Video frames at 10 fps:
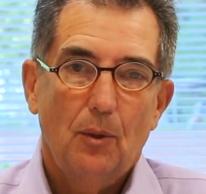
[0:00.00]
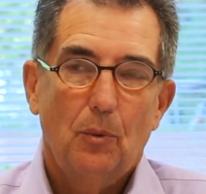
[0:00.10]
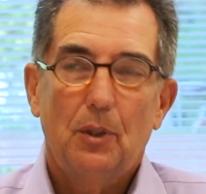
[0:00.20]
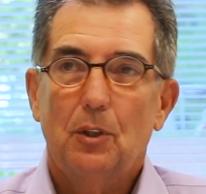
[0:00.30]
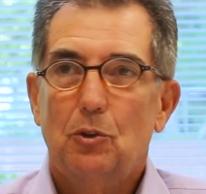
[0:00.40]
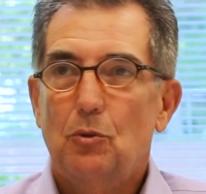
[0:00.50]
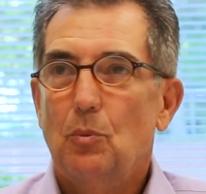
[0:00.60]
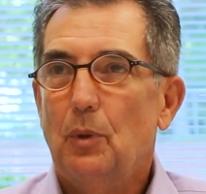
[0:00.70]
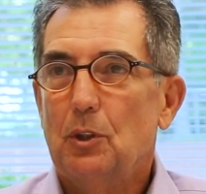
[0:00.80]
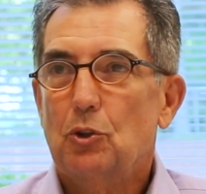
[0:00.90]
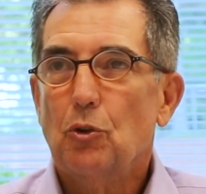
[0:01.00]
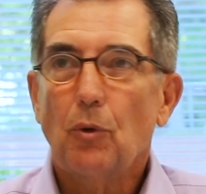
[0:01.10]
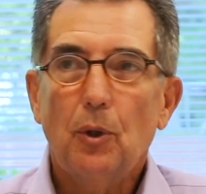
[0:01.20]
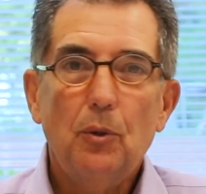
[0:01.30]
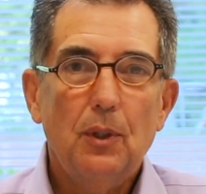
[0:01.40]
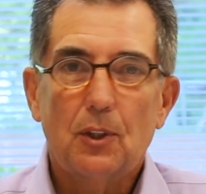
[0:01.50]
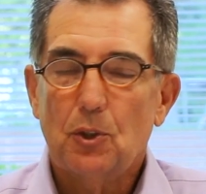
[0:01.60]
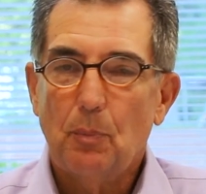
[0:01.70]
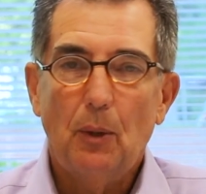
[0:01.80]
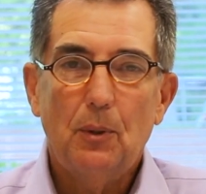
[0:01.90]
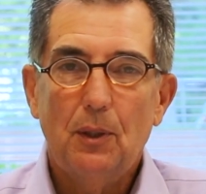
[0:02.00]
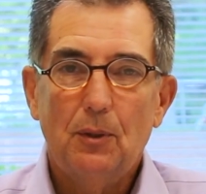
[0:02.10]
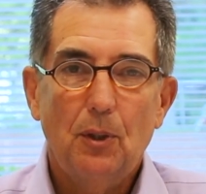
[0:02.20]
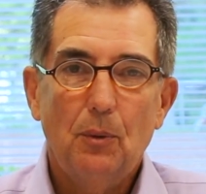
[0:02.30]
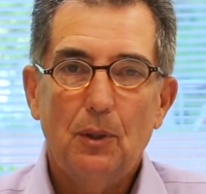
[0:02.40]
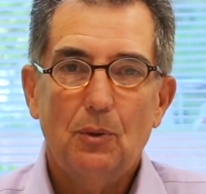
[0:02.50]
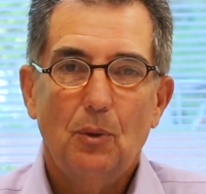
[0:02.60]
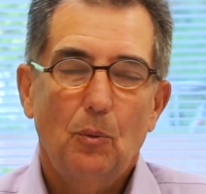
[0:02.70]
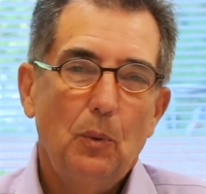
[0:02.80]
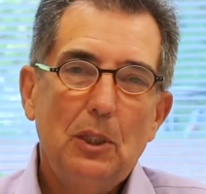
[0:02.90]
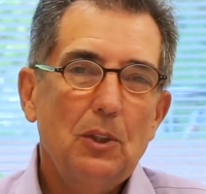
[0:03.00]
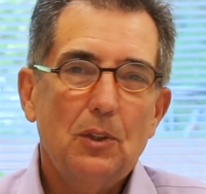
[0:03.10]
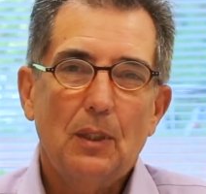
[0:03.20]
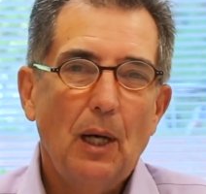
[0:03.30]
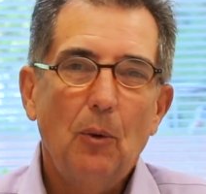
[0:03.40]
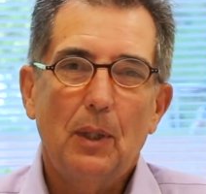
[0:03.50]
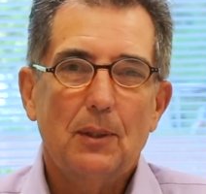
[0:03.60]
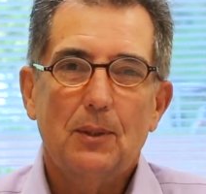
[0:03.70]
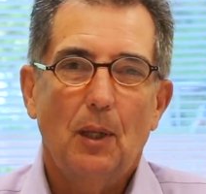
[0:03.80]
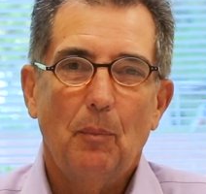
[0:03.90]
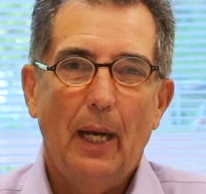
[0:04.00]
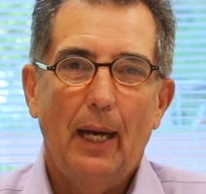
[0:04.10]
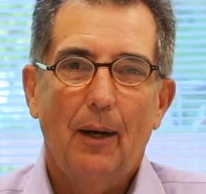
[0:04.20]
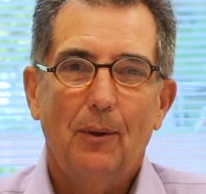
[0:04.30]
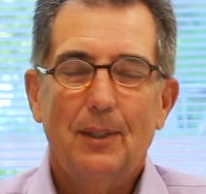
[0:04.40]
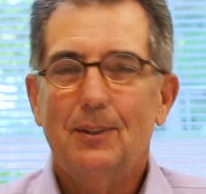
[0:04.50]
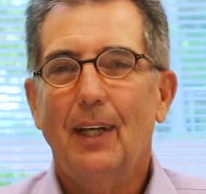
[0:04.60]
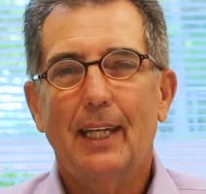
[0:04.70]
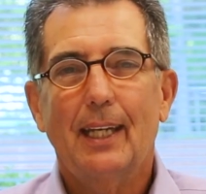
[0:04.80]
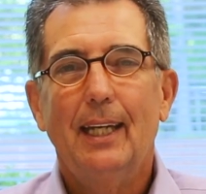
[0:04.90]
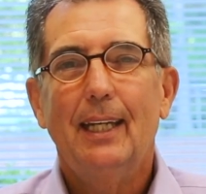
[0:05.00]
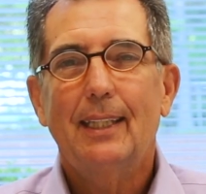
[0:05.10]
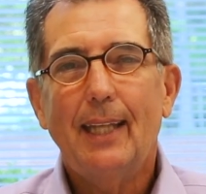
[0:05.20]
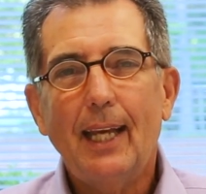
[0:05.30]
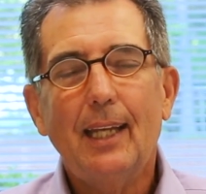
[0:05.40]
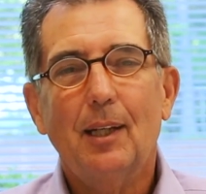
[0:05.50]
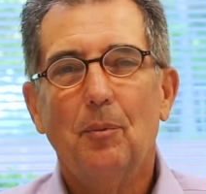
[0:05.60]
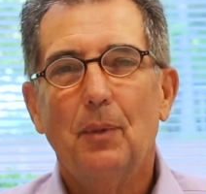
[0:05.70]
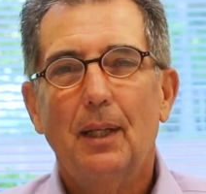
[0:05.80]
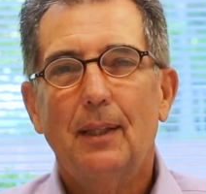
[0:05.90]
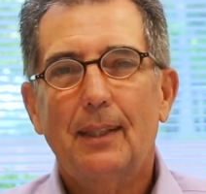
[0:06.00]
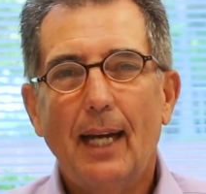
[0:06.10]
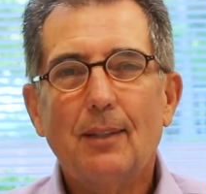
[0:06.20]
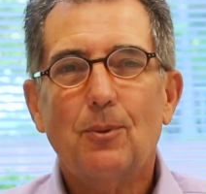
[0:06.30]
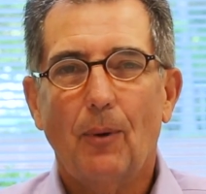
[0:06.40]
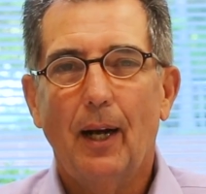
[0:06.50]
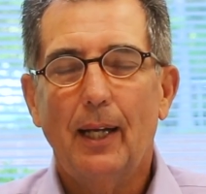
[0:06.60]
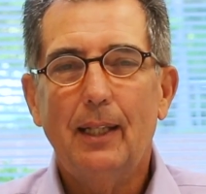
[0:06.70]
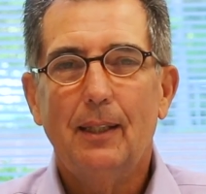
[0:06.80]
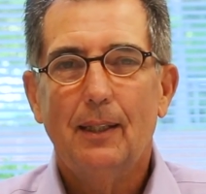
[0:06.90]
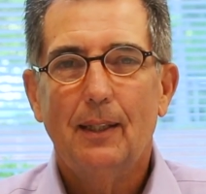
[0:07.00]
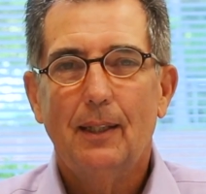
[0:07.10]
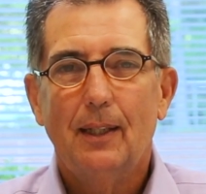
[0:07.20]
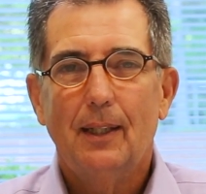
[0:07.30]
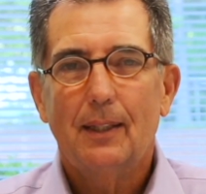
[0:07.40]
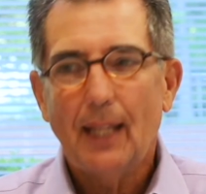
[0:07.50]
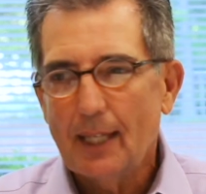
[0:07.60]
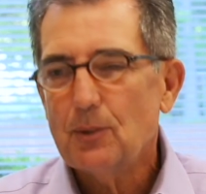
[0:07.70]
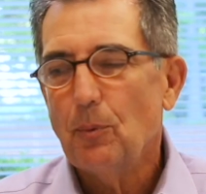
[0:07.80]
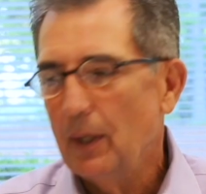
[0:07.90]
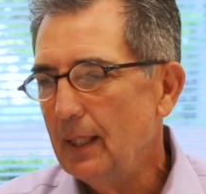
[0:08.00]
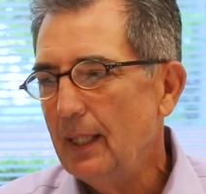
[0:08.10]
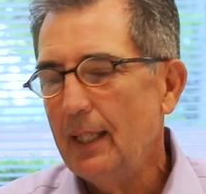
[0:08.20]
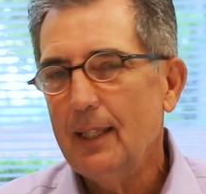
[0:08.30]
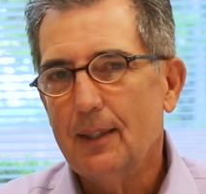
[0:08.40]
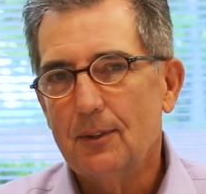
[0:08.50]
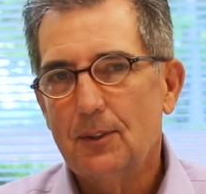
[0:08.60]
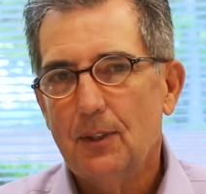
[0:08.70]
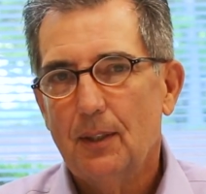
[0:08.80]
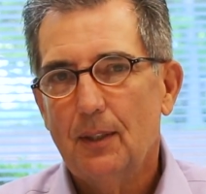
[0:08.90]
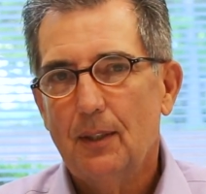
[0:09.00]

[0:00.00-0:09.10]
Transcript: when, the, when truth is spoken to us, we just know it somehow. It's like, damn, that's right. That's what it is.